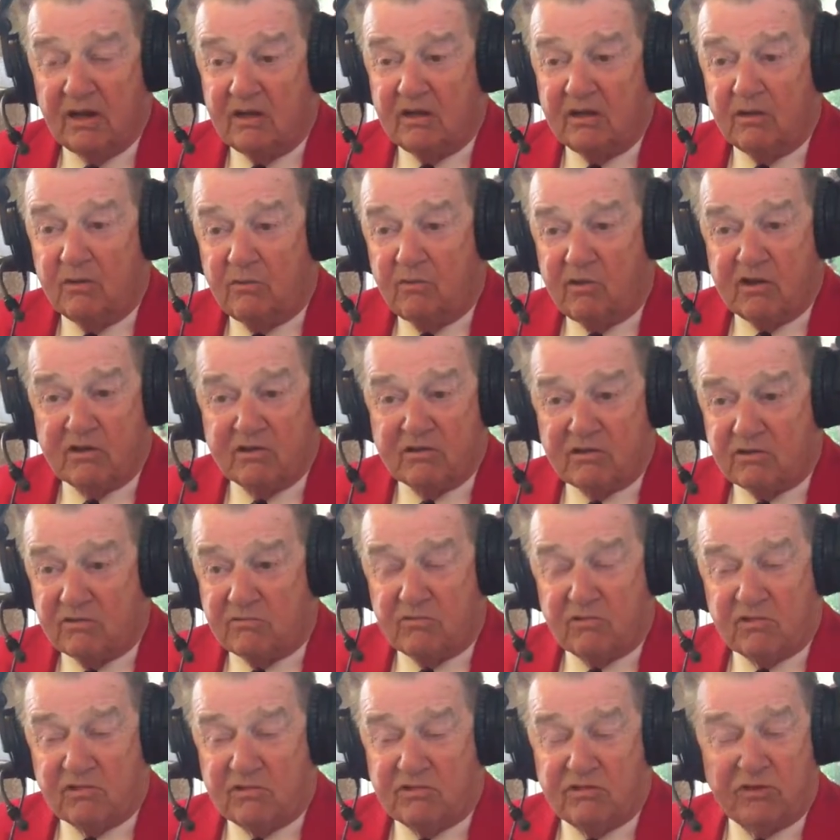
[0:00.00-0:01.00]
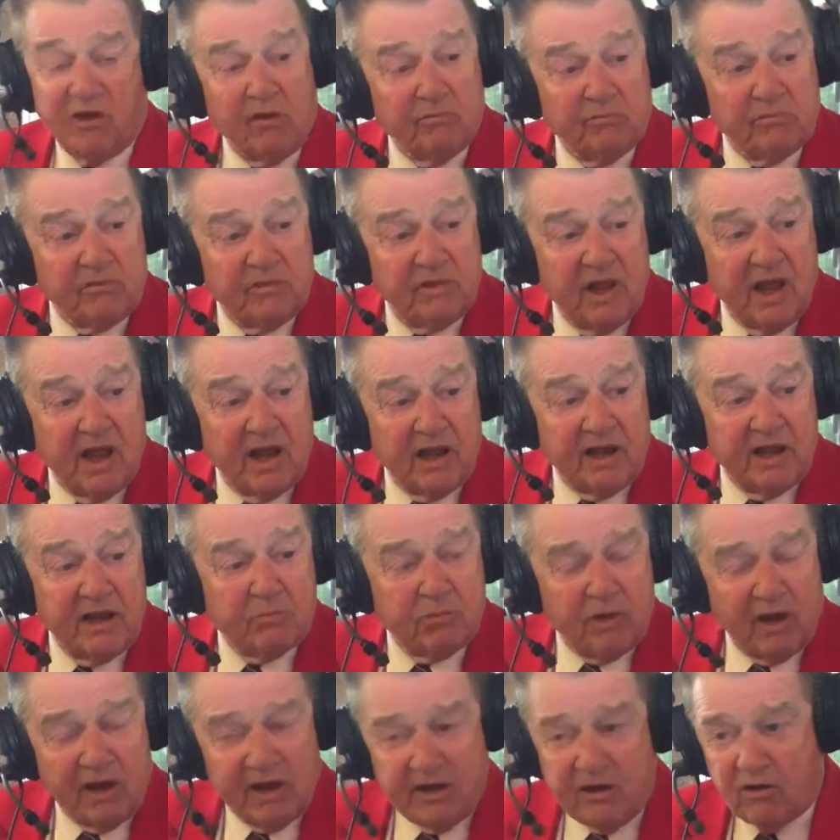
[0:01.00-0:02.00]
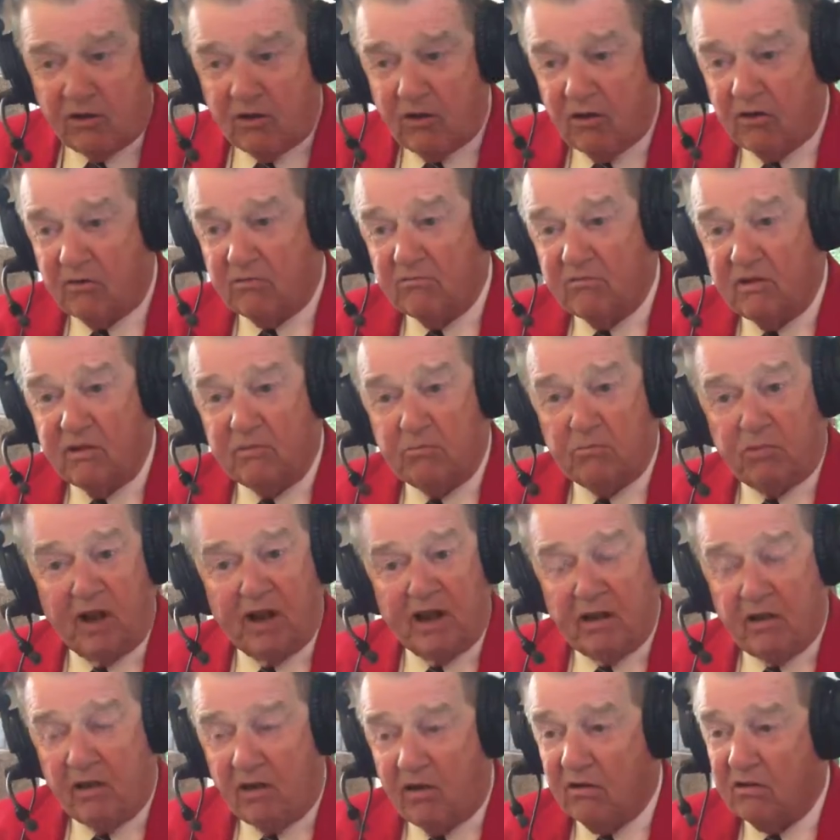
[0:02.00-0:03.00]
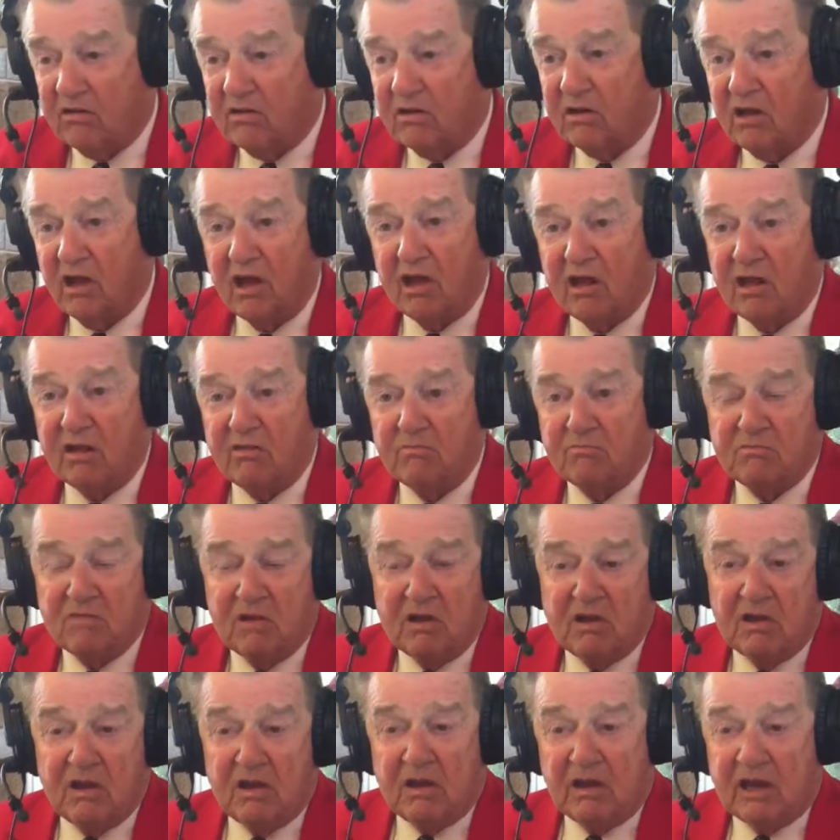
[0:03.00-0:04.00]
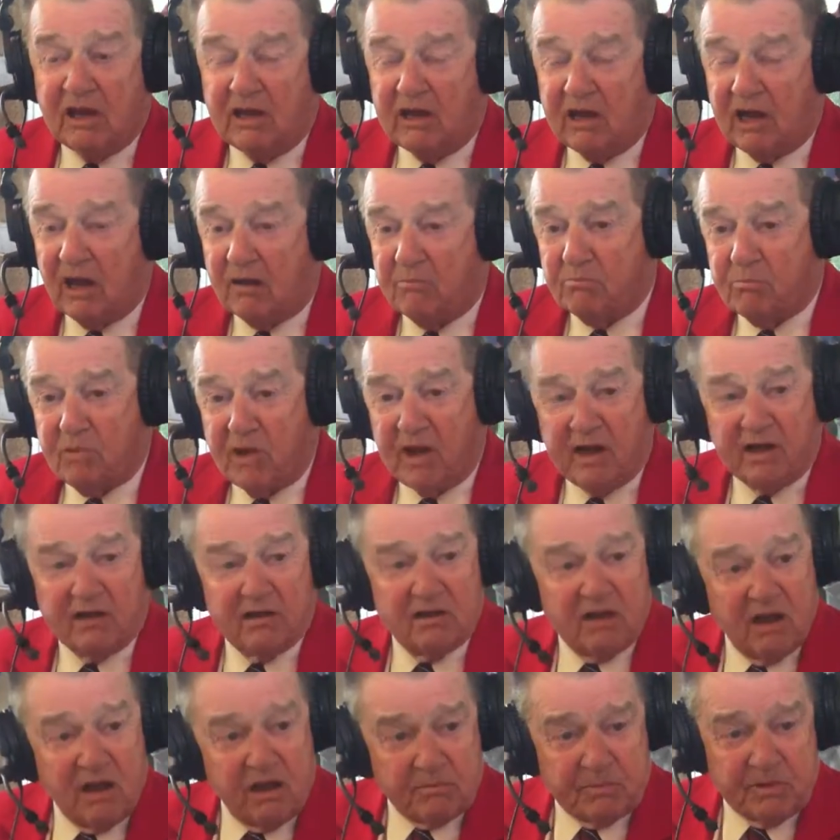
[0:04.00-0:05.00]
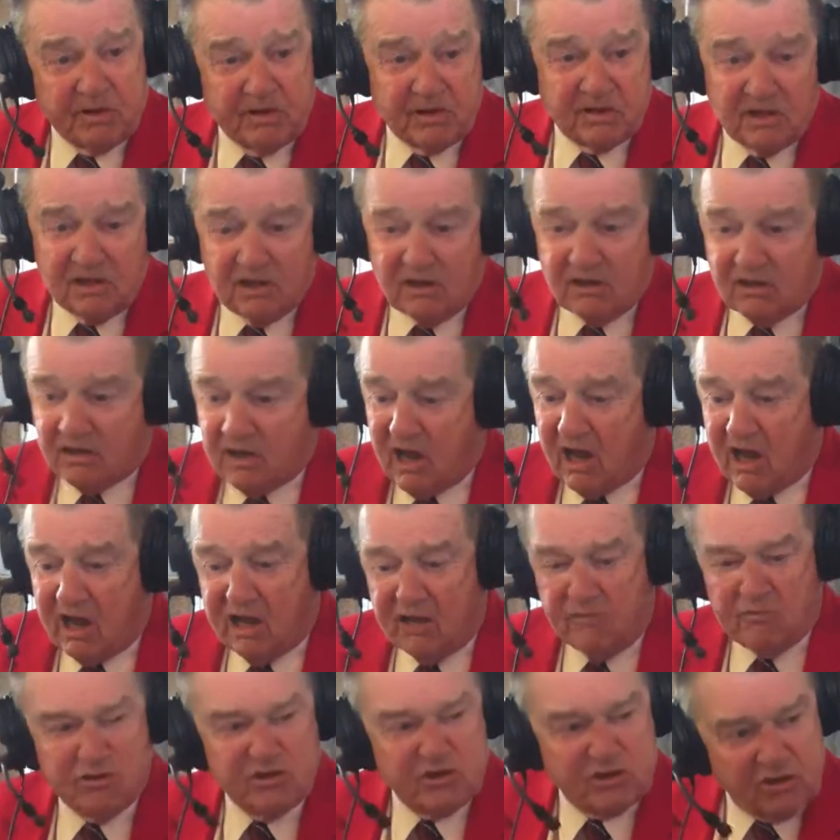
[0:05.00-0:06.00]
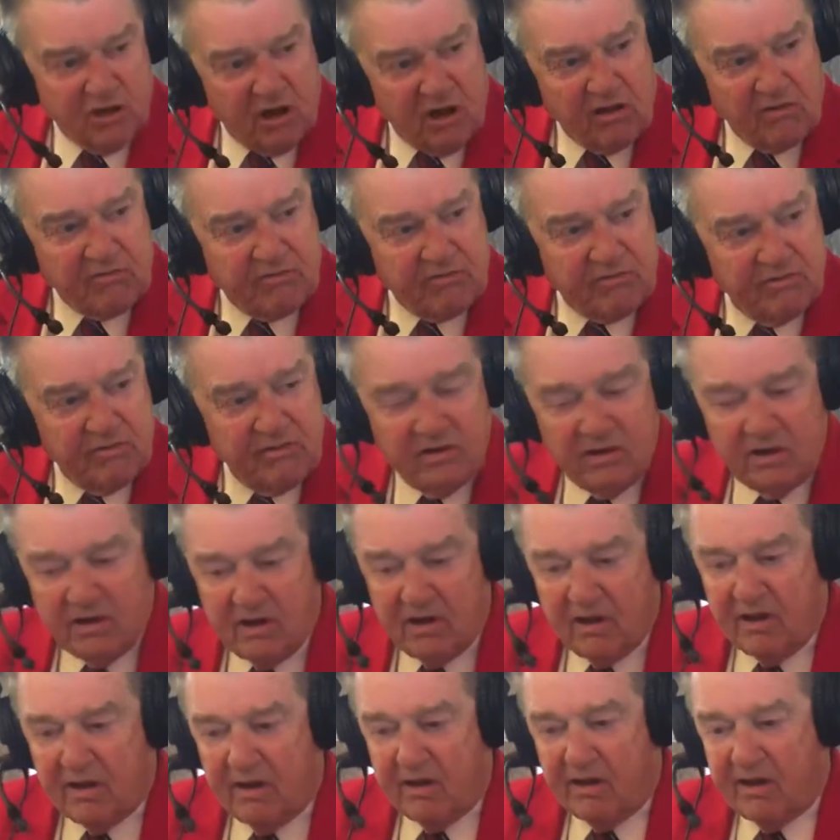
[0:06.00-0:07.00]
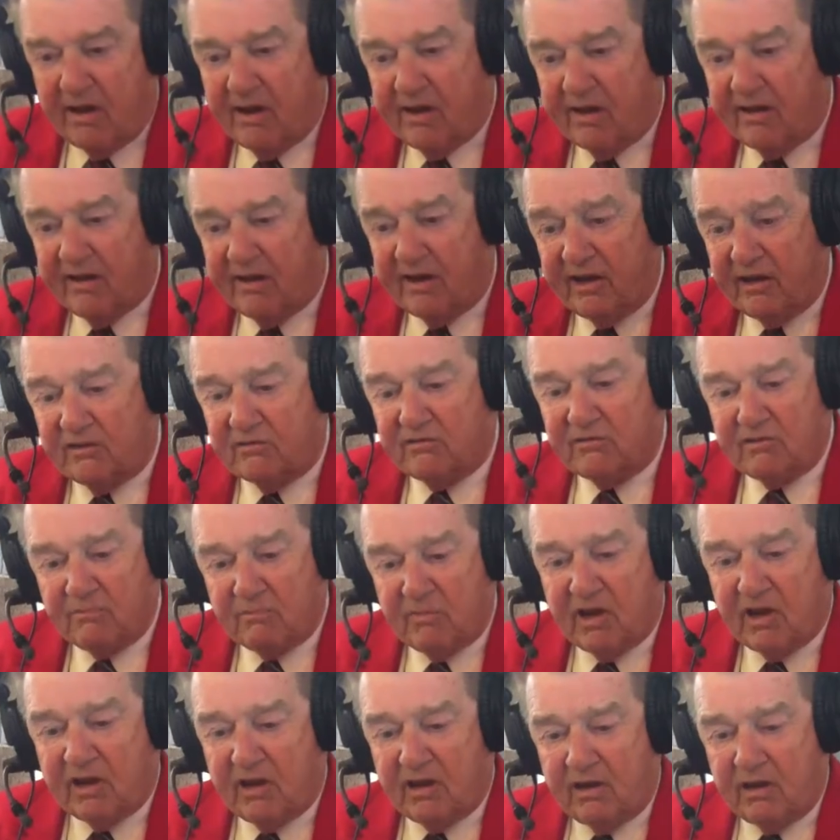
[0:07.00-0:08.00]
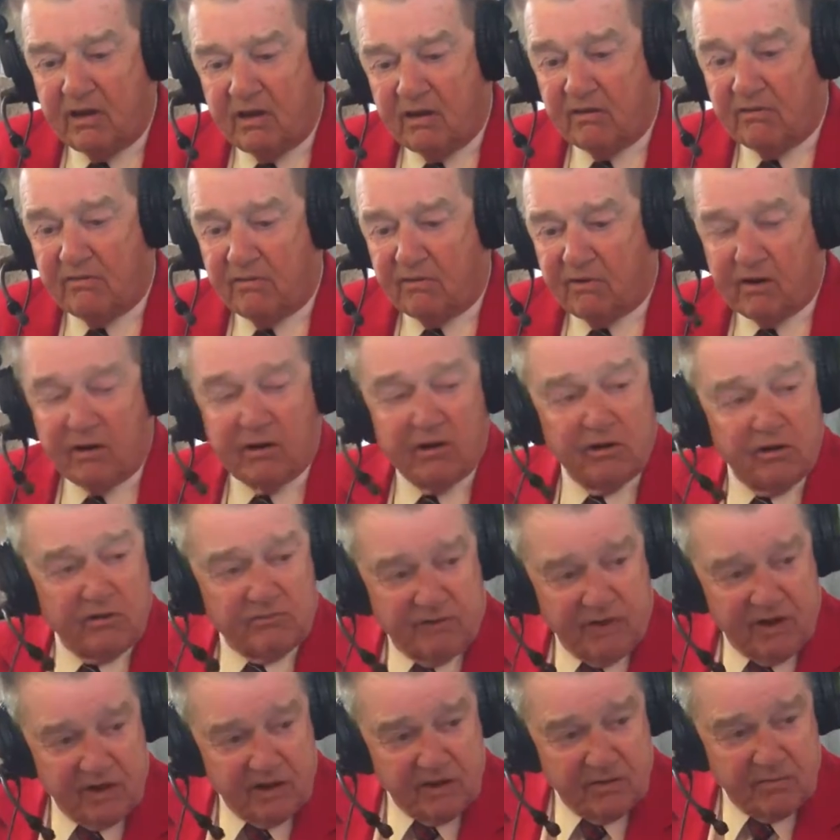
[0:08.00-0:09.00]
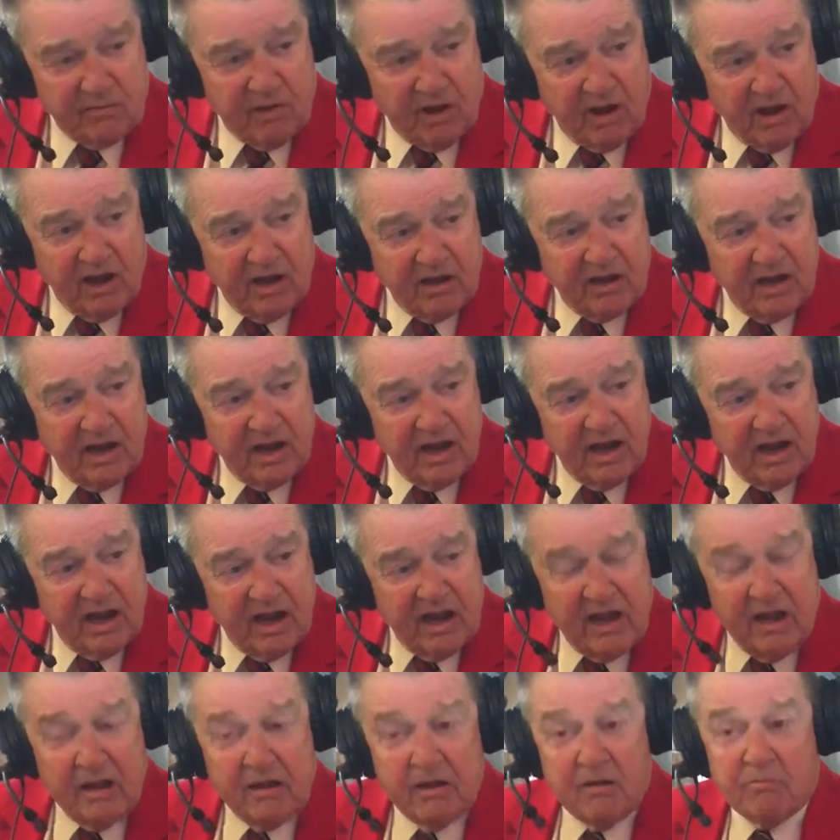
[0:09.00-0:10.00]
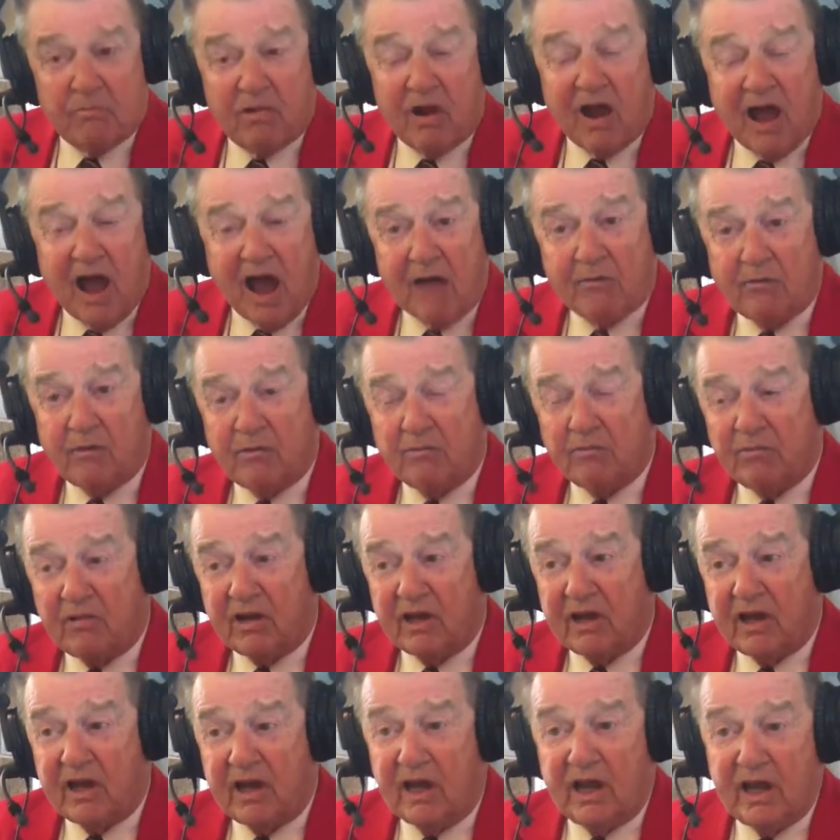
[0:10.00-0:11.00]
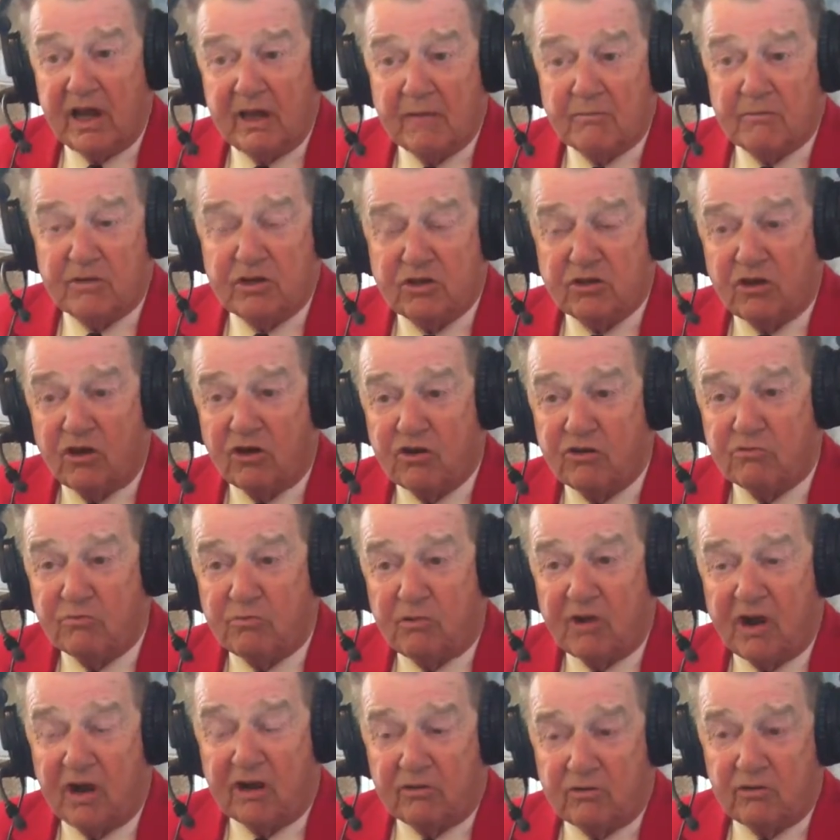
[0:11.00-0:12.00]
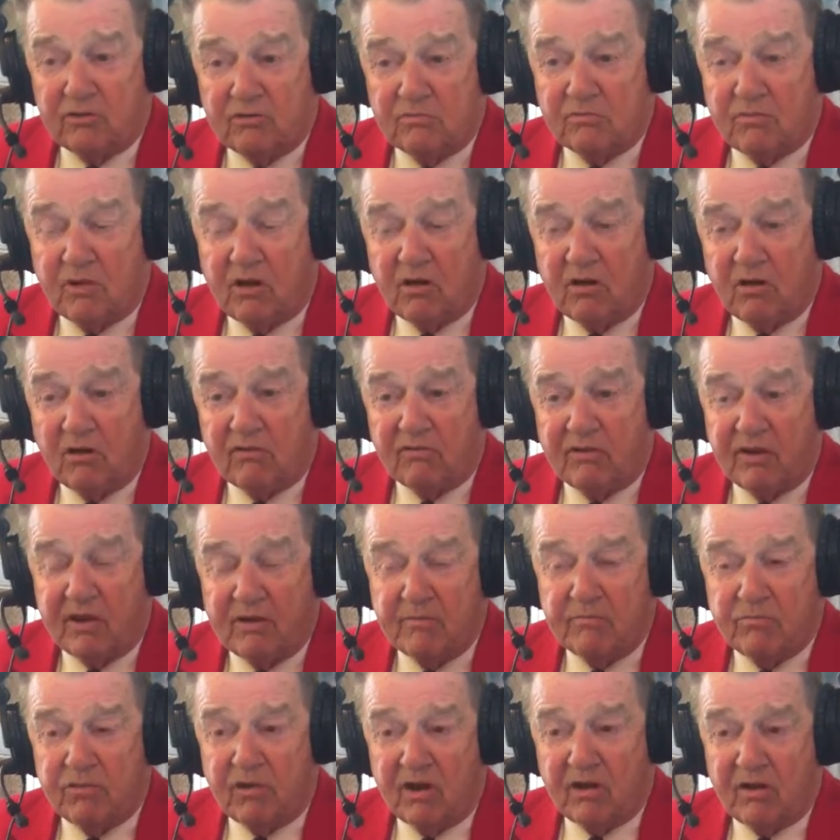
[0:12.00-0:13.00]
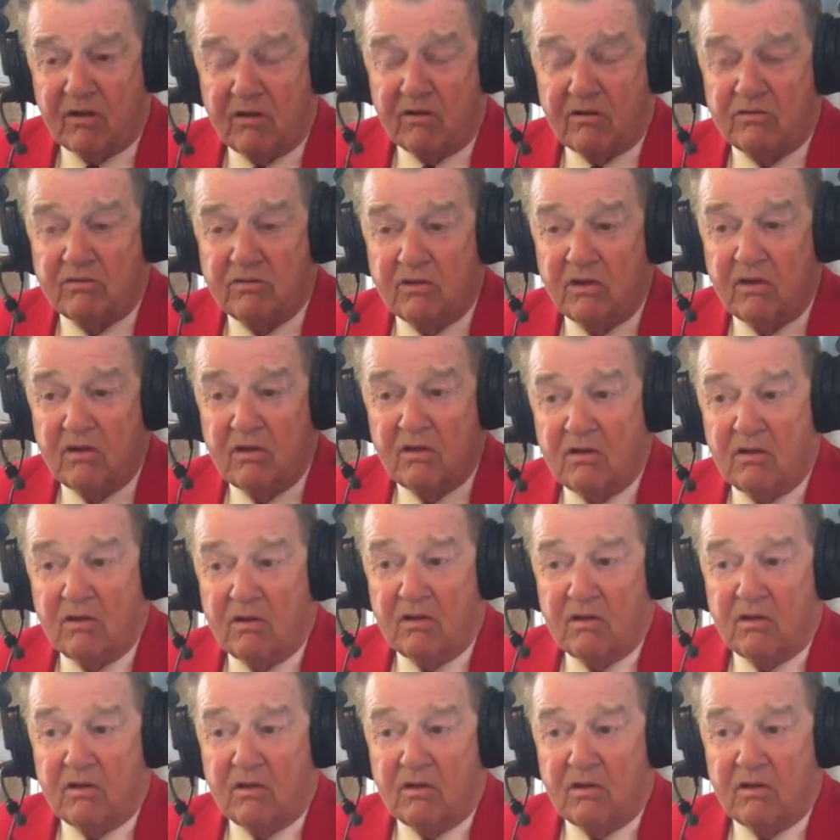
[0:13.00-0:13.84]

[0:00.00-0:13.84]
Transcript: The Wizard was something, and he played hurt, he played all the time, he got banged up, he's a little guy, he was tough, and he's remained a very good friend of mine. Probably him and George Brett, 2 of my Hall of Fame players,